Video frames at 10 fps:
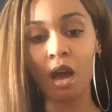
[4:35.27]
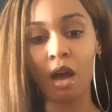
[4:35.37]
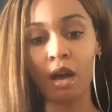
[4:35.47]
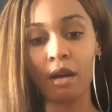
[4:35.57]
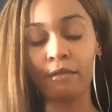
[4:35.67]

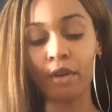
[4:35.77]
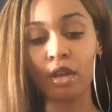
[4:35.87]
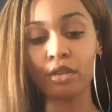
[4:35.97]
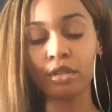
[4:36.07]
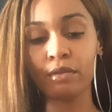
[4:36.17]
Uh, for
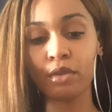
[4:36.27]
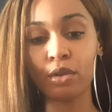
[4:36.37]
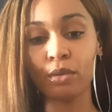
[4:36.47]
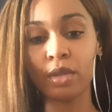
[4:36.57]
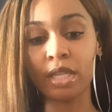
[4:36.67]
others of
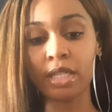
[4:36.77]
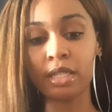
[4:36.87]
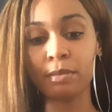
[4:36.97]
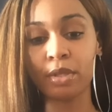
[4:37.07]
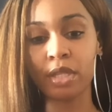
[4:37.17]
you,
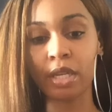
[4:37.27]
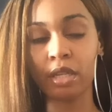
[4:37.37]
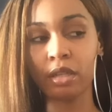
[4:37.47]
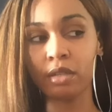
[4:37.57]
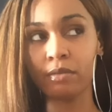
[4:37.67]
this
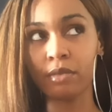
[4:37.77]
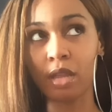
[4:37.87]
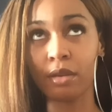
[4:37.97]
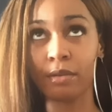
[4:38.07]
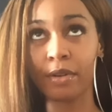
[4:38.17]
particular, uh,
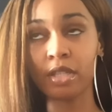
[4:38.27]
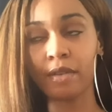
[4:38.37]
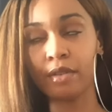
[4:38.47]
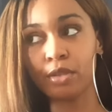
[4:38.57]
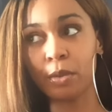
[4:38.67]
the reverse
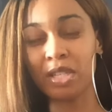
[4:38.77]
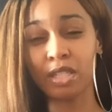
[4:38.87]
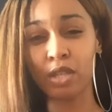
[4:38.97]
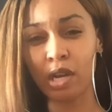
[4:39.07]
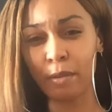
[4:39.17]
seven of swords
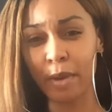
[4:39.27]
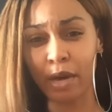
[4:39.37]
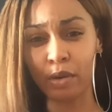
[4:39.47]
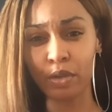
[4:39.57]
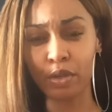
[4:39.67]
can talk
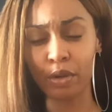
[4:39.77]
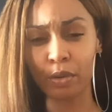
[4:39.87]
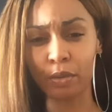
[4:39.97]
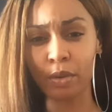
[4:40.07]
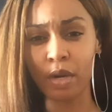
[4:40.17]
about, you
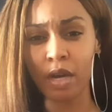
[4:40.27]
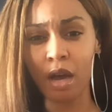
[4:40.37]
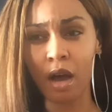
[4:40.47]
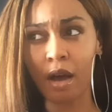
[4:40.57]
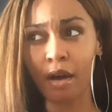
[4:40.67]
know,
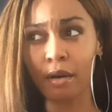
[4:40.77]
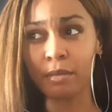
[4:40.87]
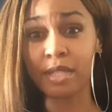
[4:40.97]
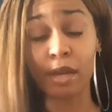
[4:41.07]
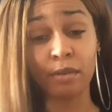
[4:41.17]
um,
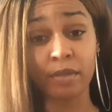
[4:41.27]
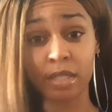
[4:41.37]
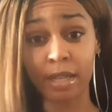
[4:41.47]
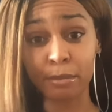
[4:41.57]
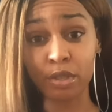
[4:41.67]

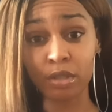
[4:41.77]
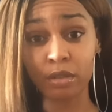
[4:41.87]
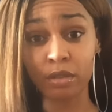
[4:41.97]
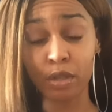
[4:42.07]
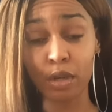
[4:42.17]

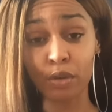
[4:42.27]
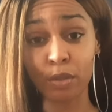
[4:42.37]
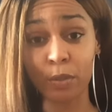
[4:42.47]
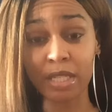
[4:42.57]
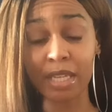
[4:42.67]
self-deception you know so
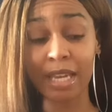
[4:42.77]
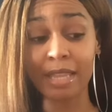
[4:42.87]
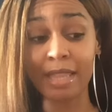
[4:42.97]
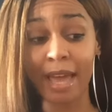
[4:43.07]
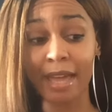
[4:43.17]
once
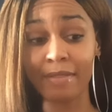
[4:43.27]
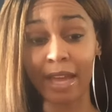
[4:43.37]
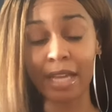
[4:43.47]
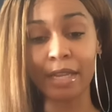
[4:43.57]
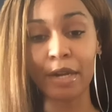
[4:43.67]
again that
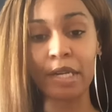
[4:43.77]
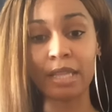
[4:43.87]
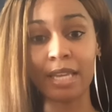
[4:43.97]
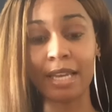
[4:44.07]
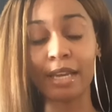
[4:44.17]
that clarity
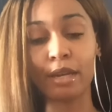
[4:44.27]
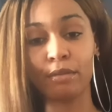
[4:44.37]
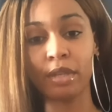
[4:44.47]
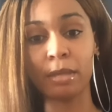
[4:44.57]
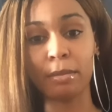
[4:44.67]
thing it could
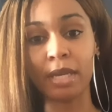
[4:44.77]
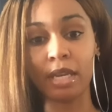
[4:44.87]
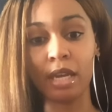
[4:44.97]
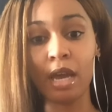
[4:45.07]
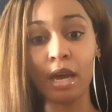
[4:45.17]
really
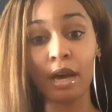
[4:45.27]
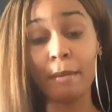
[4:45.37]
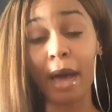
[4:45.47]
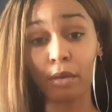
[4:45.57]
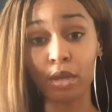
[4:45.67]
be
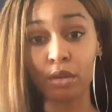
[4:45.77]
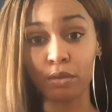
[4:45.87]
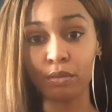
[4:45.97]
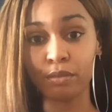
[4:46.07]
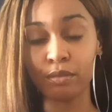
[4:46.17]
about
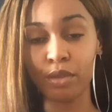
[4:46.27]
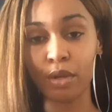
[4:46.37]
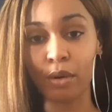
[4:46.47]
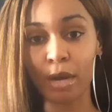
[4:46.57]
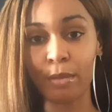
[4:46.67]
you you
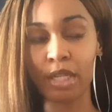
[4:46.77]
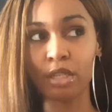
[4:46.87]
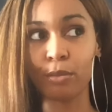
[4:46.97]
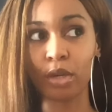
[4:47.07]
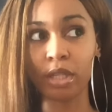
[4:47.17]
know coming
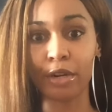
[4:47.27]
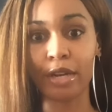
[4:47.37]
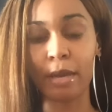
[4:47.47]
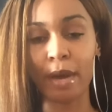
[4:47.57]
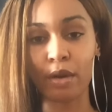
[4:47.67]
into more
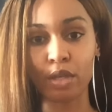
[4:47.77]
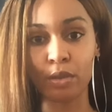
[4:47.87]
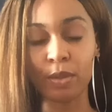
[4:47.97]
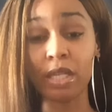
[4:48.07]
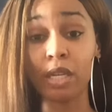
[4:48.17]
clarity about
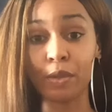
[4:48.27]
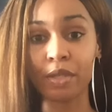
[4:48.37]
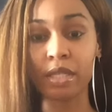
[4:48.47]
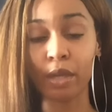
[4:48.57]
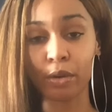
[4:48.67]
you seeing
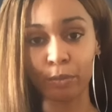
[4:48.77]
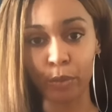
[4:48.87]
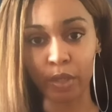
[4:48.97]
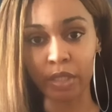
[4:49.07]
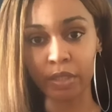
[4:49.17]
yourself
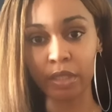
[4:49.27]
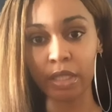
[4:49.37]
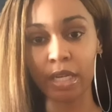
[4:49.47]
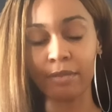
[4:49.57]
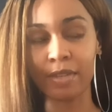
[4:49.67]
more
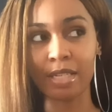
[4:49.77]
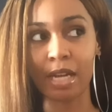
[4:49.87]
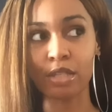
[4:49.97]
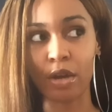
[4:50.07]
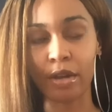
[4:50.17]
clearly if it's
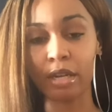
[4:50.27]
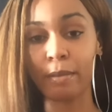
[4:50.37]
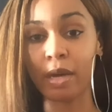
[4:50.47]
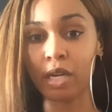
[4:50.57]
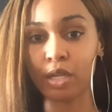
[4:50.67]
not talking
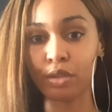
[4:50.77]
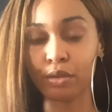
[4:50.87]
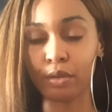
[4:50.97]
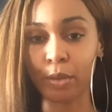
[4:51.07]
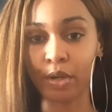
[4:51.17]
about an
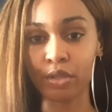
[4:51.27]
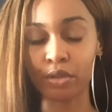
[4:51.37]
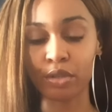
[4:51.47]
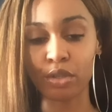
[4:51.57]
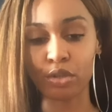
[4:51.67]
external person
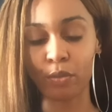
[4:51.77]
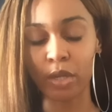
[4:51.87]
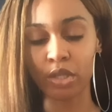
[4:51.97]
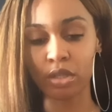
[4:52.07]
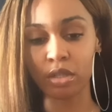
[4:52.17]
or
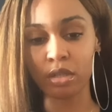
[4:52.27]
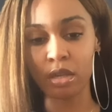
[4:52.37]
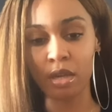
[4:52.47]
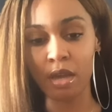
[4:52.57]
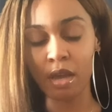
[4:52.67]
situation
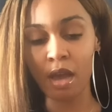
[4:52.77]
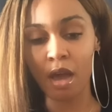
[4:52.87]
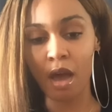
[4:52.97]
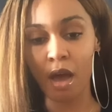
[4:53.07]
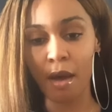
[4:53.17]

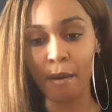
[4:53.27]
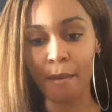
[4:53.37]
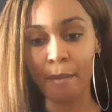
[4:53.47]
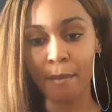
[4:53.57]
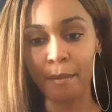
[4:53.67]

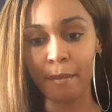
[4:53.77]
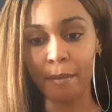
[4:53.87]
um